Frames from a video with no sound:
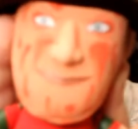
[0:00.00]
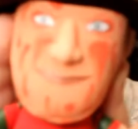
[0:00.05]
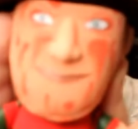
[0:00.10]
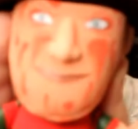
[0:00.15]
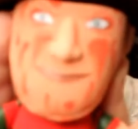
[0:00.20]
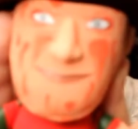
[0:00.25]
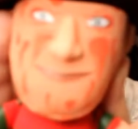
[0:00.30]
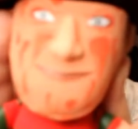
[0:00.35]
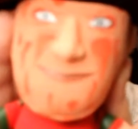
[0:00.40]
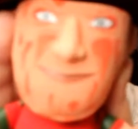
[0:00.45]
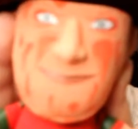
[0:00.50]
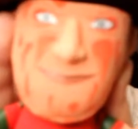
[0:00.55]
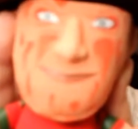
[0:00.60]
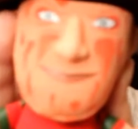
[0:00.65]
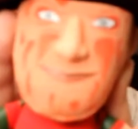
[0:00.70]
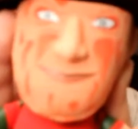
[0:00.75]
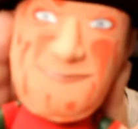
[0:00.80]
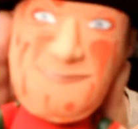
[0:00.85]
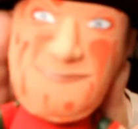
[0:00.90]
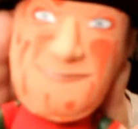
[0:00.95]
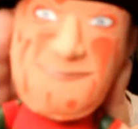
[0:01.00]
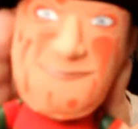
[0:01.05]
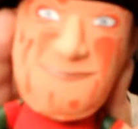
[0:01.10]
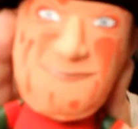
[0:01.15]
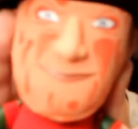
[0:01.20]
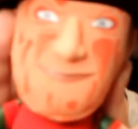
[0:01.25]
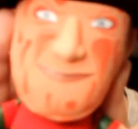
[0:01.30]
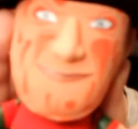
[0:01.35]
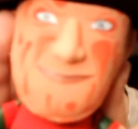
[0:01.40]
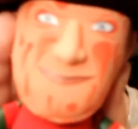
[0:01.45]
Jason plush,
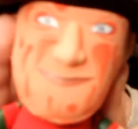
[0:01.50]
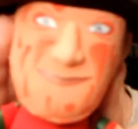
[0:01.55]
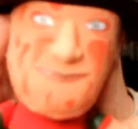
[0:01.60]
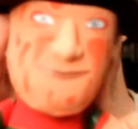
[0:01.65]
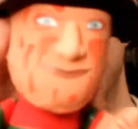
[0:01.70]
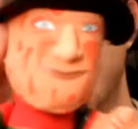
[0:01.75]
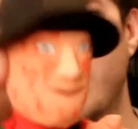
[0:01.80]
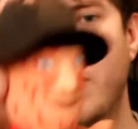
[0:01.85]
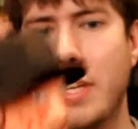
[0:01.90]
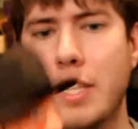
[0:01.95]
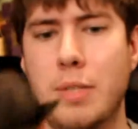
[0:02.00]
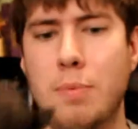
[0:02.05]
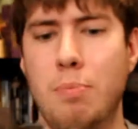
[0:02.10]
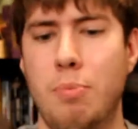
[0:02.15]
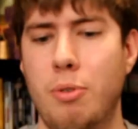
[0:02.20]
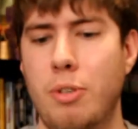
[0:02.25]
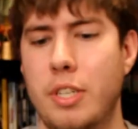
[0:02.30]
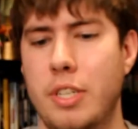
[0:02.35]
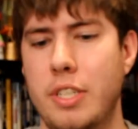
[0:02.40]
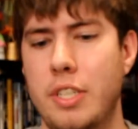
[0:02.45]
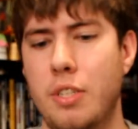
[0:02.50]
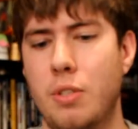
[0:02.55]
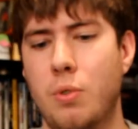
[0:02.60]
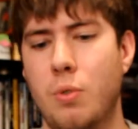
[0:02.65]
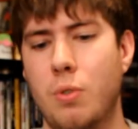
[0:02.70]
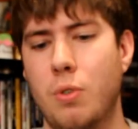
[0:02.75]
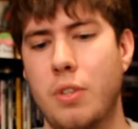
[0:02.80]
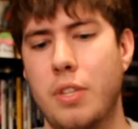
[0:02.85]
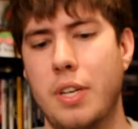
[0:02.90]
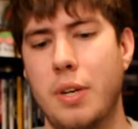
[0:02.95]
so it's pretty
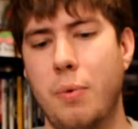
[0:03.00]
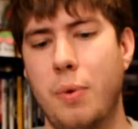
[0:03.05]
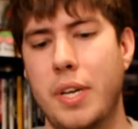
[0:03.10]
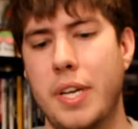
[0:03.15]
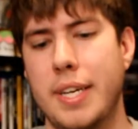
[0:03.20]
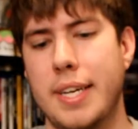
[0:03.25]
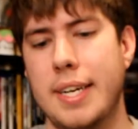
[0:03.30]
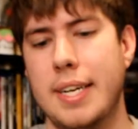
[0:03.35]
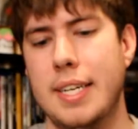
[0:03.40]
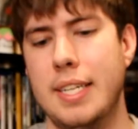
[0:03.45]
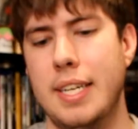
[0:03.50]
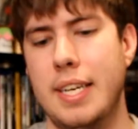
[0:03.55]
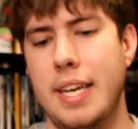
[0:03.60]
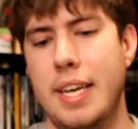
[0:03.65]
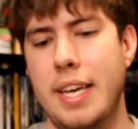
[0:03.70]
cool that we got